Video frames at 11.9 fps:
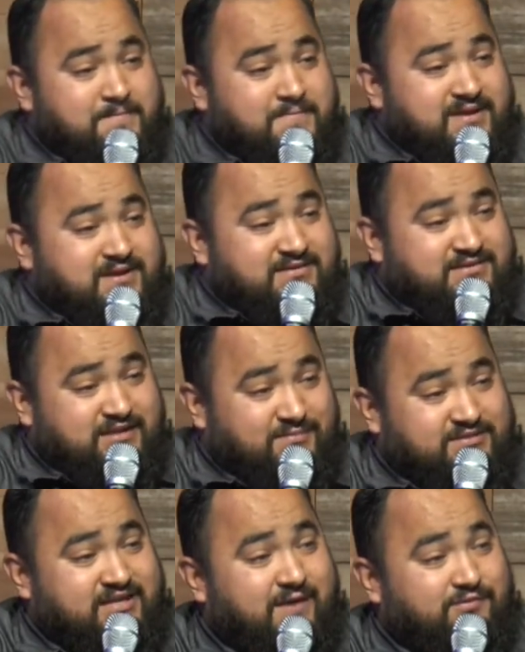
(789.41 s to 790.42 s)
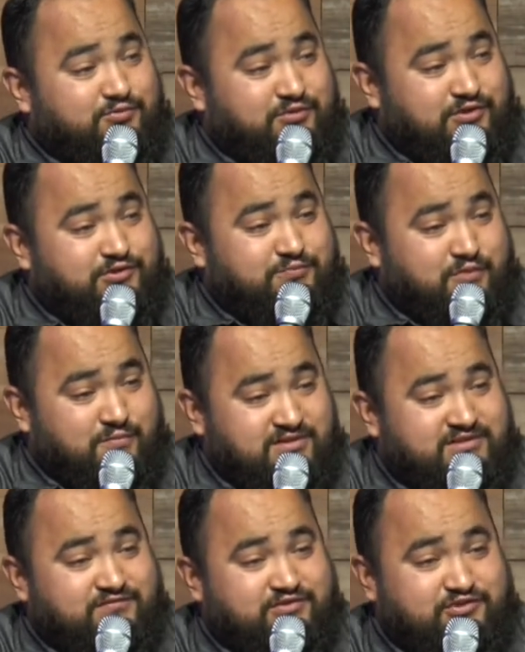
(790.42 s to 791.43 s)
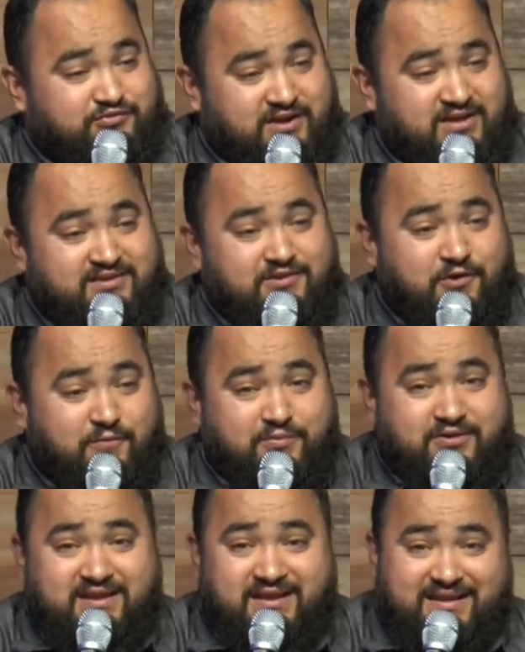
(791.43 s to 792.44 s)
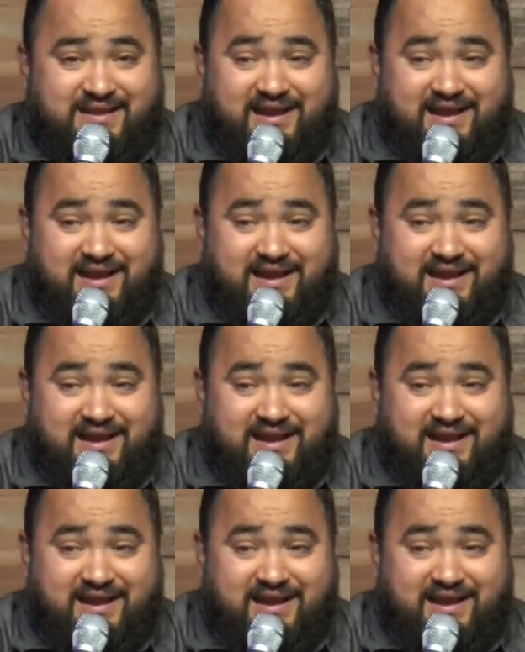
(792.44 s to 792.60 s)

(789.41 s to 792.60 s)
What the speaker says: because sometimes when those moments of strength and hope are needed,